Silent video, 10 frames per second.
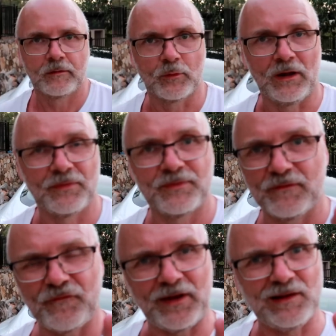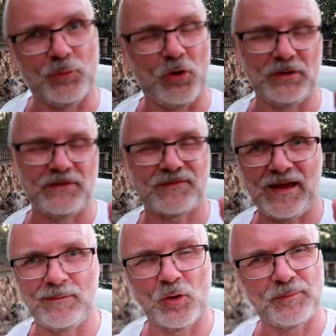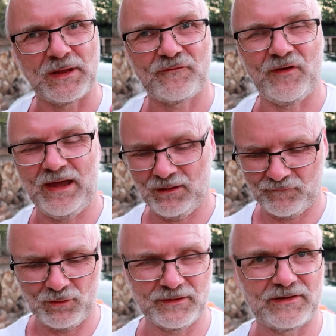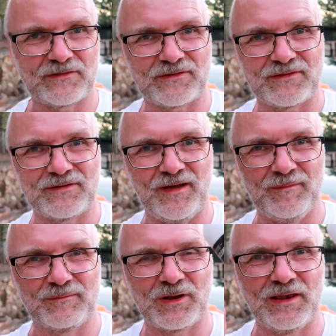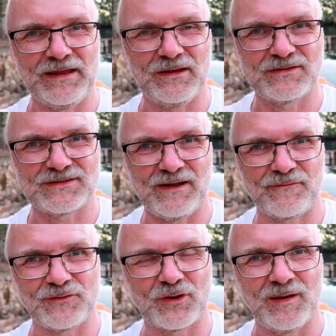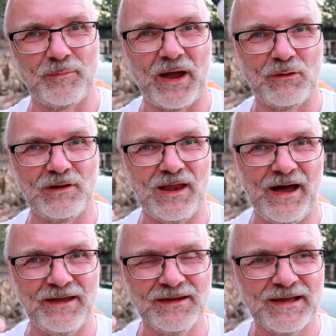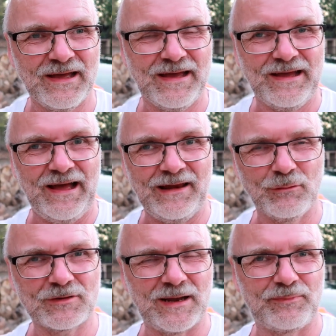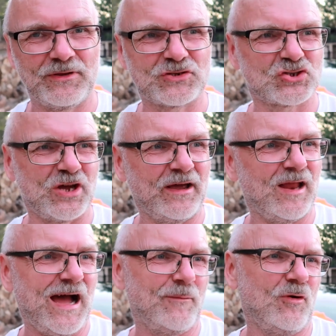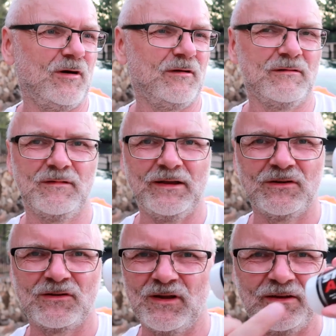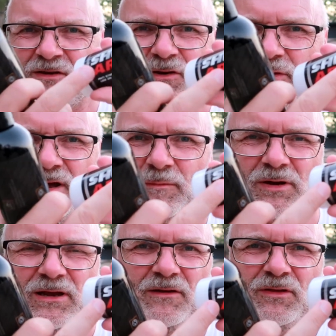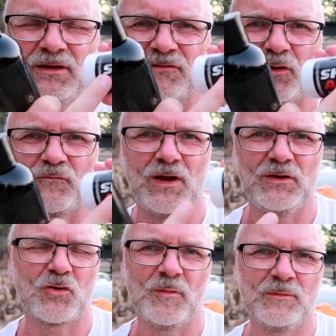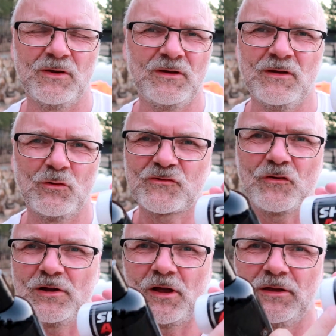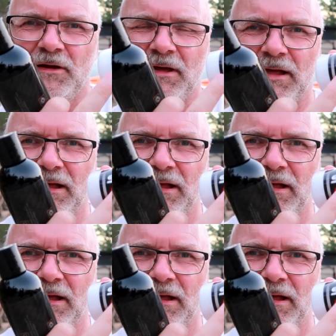Well, the final word is I'm not a big fan of all this um, cleaner stuff you can buy online. I looked up this Shine Armor. I didn't I didn't know the company. I think it's not very common in Australia here.